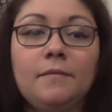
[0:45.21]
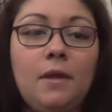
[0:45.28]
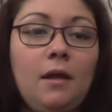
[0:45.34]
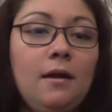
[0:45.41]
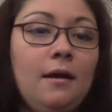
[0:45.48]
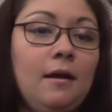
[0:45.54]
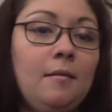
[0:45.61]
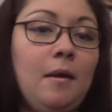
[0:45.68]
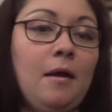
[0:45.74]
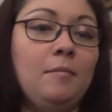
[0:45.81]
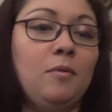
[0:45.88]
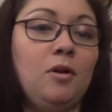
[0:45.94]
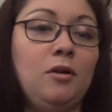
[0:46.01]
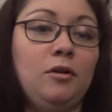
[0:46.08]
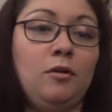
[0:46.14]
I'm
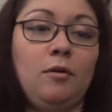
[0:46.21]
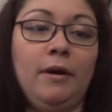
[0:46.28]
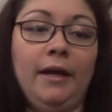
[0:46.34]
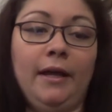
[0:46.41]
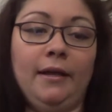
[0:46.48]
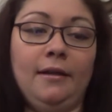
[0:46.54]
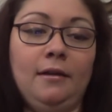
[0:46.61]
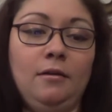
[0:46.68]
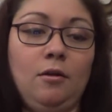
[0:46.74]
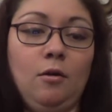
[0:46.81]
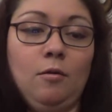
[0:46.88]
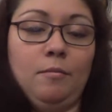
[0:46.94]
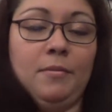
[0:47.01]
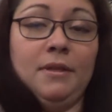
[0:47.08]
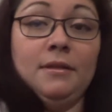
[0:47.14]
going to go ahead and
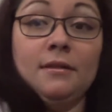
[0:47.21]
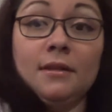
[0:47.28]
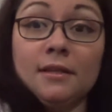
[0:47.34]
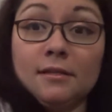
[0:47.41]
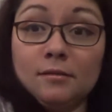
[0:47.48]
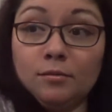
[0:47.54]
open this